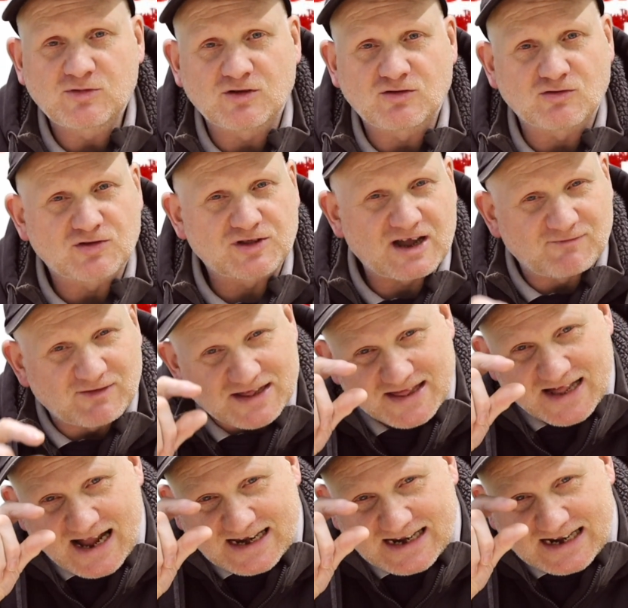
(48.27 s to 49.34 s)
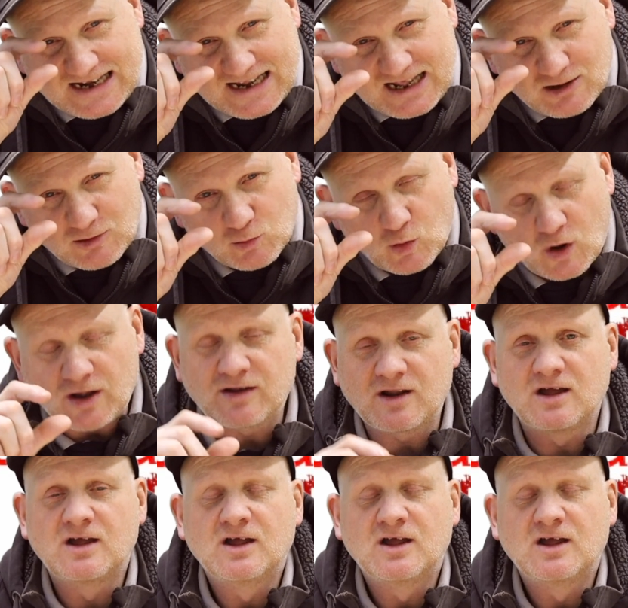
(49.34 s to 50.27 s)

to just have a tiny little one